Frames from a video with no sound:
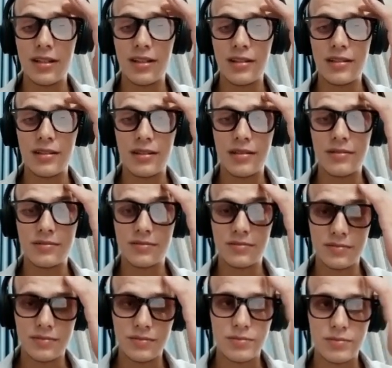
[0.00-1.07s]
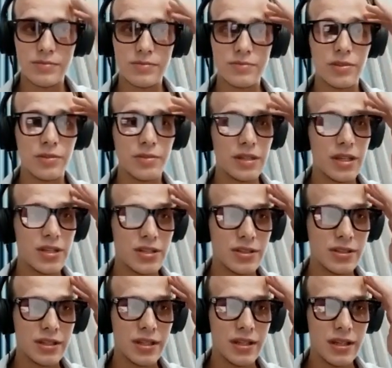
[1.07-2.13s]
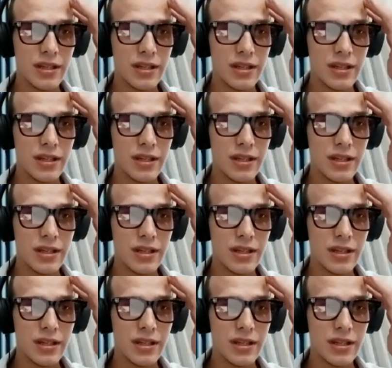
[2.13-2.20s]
their full potential.